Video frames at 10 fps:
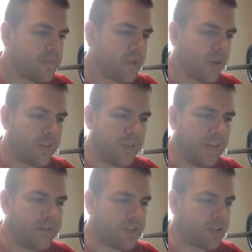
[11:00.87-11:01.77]
or the
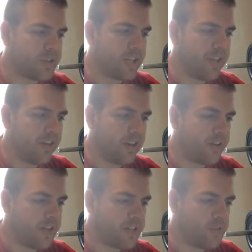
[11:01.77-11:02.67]
life insurance
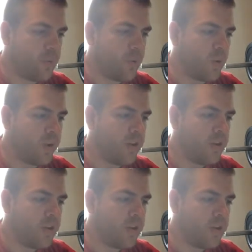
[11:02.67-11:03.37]
carrier is more